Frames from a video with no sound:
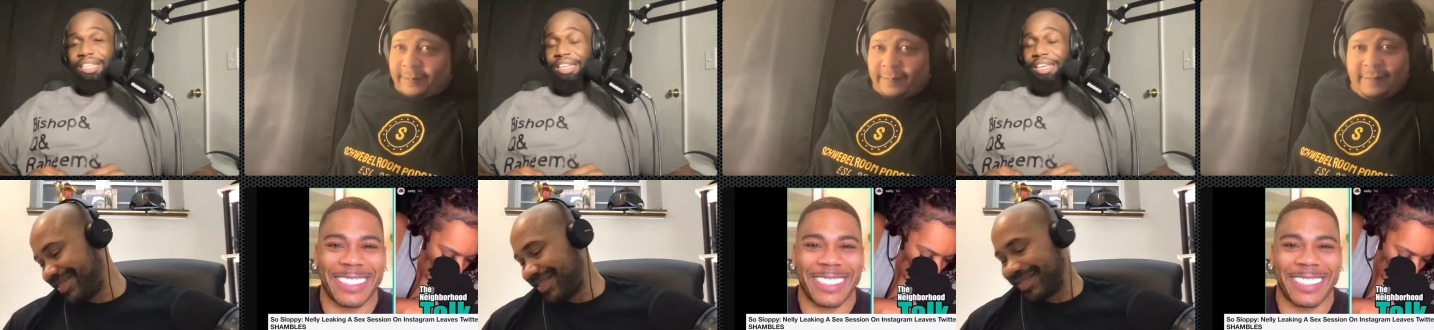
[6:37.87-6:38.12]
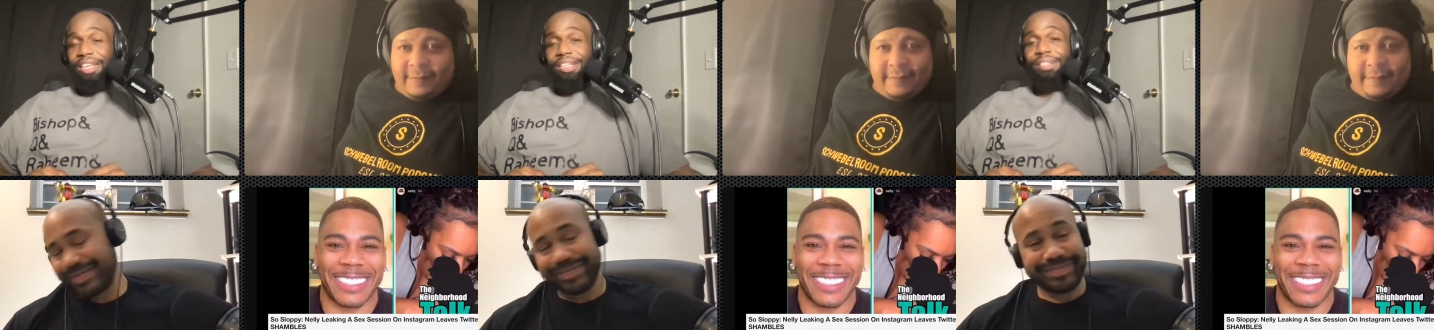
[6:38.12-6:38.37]

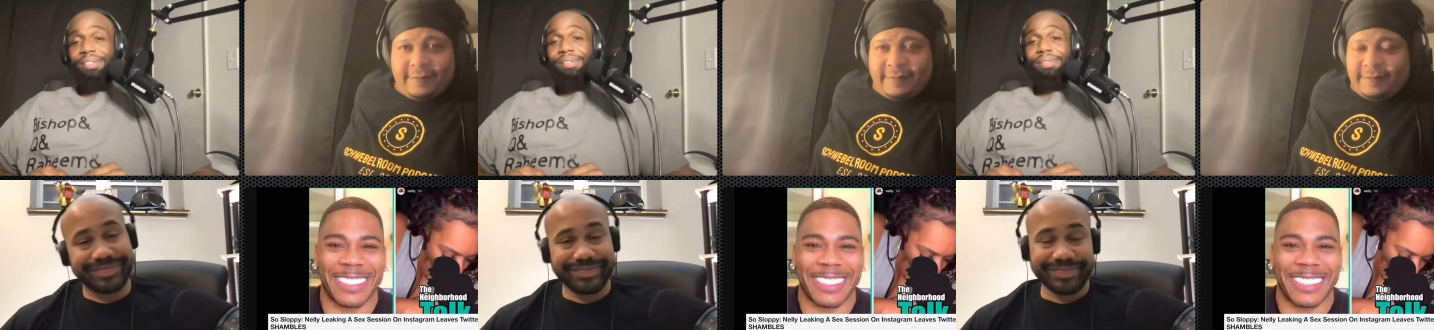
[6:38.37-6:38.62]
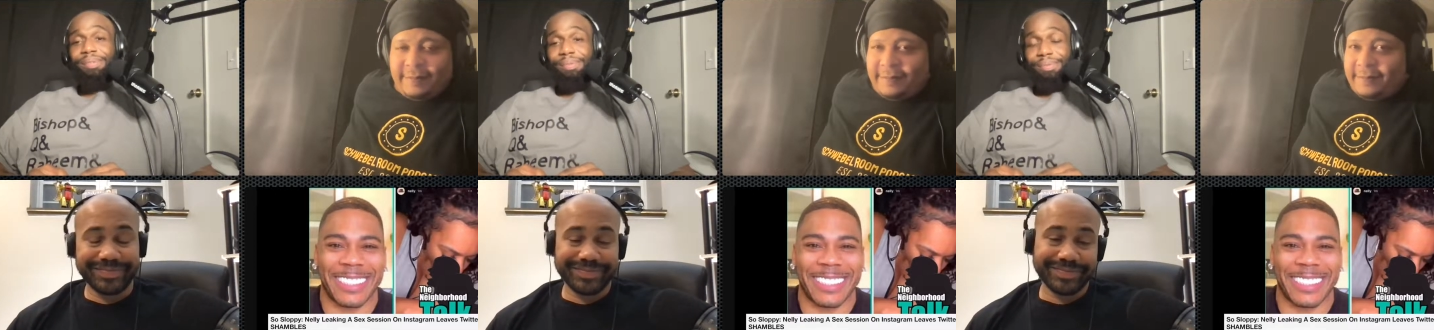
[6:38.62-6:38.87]
Speaker 1: yeah.
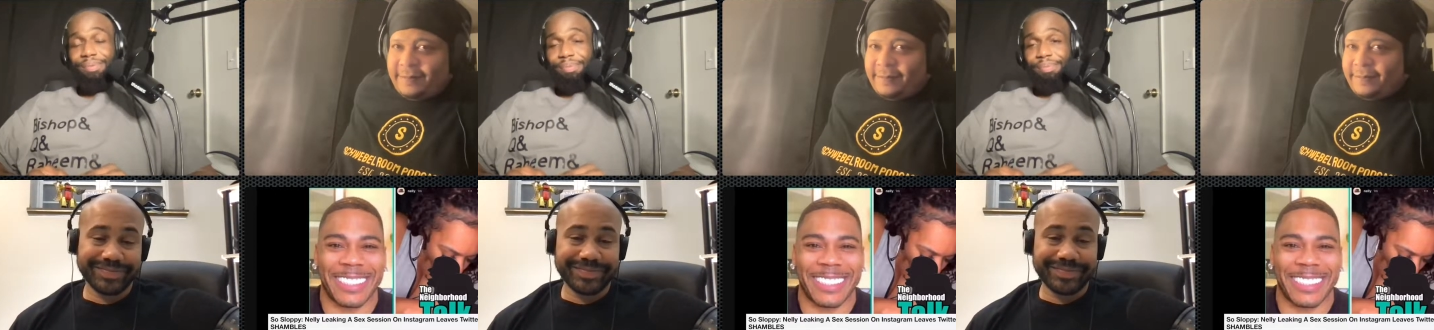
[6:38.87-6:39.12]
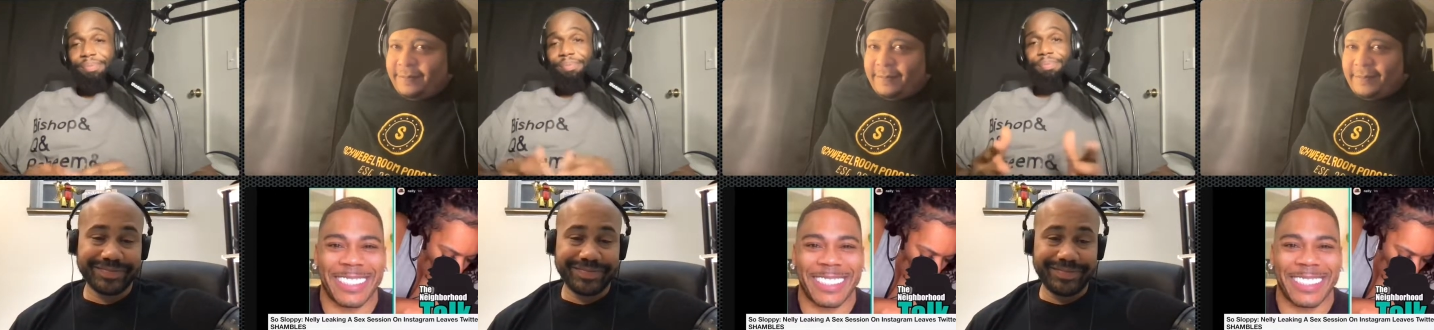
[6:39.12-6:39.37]

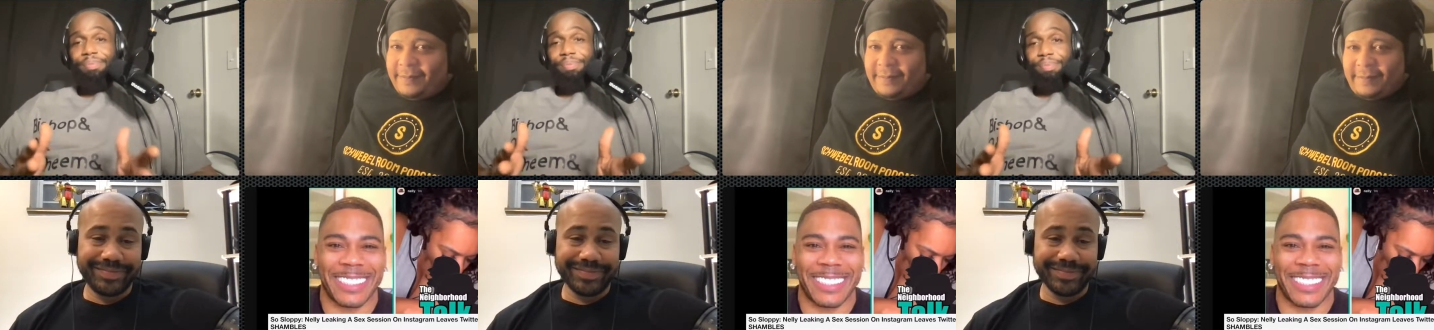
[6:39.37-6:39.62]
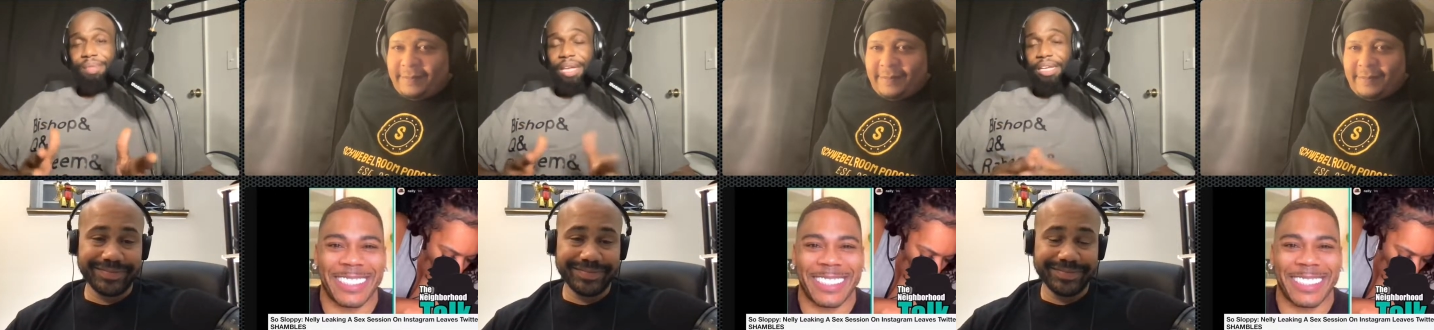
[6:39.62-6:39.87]

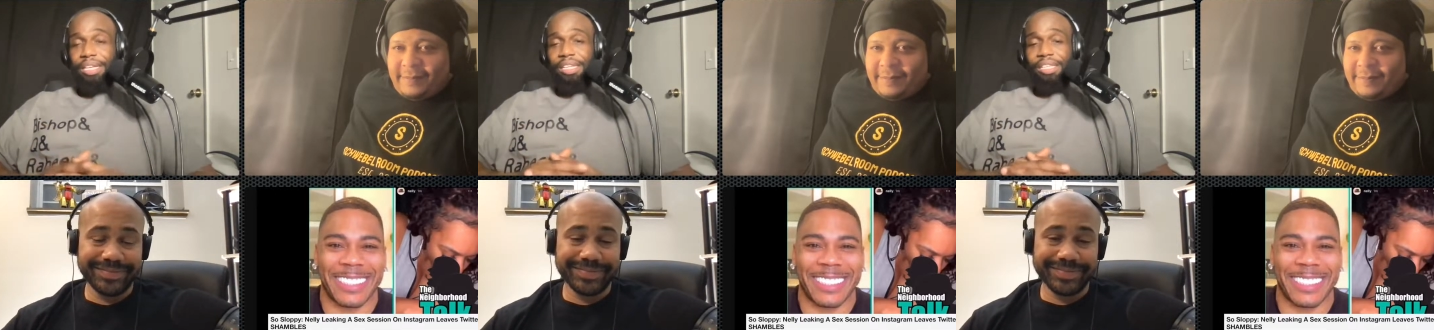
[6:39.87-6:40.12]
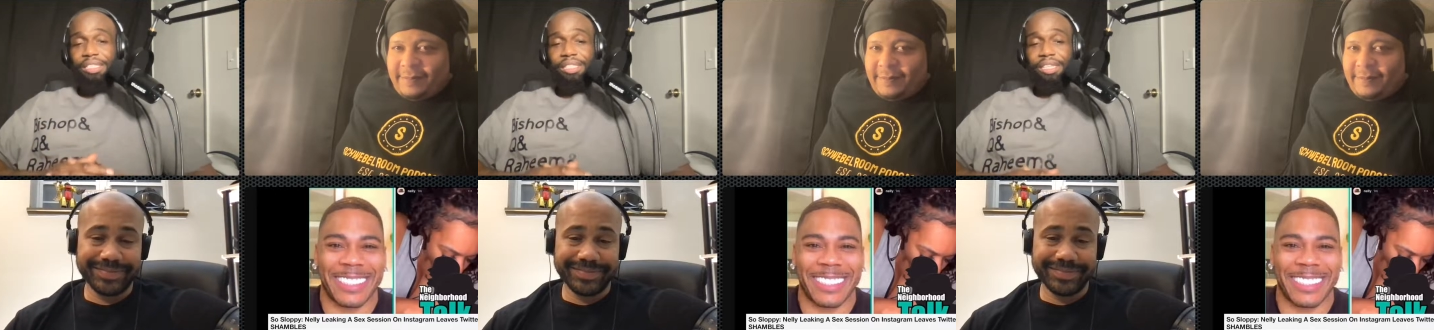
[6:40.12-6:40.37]
That could
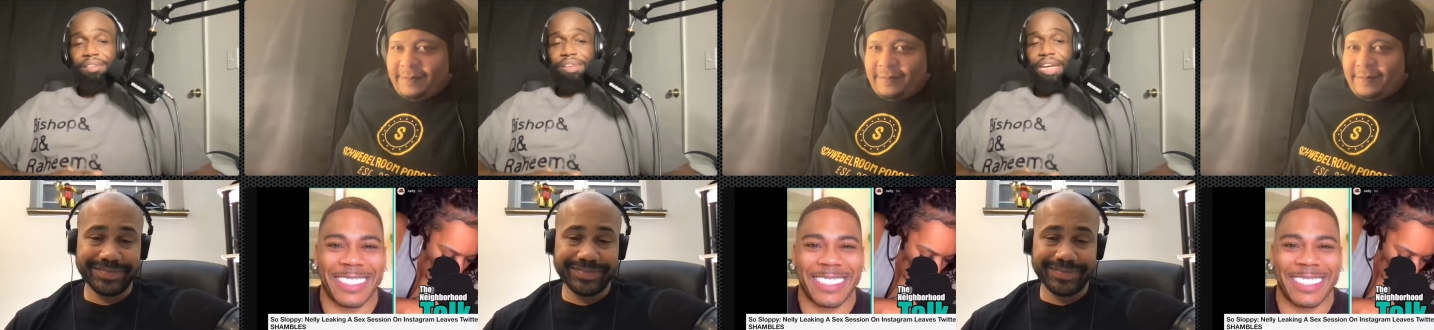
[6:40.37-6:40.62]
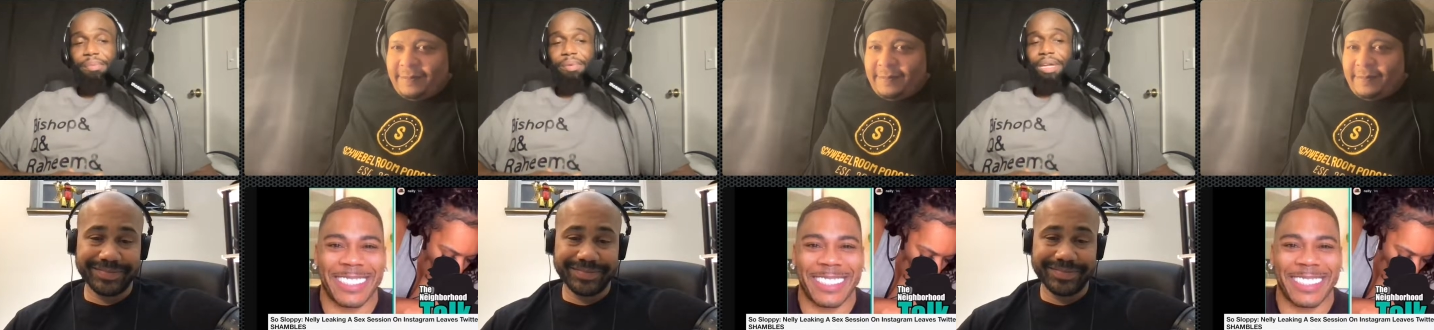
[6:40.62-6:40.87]
easily have
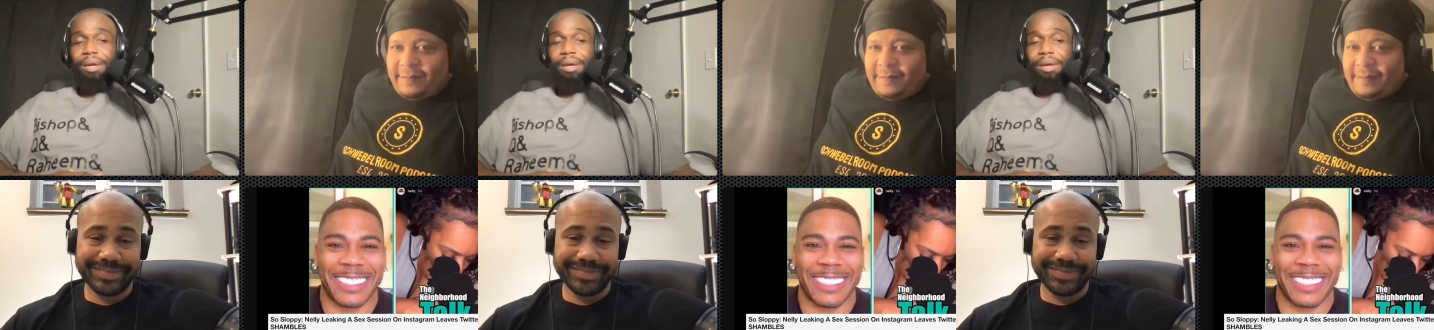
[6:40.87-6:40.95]
happened.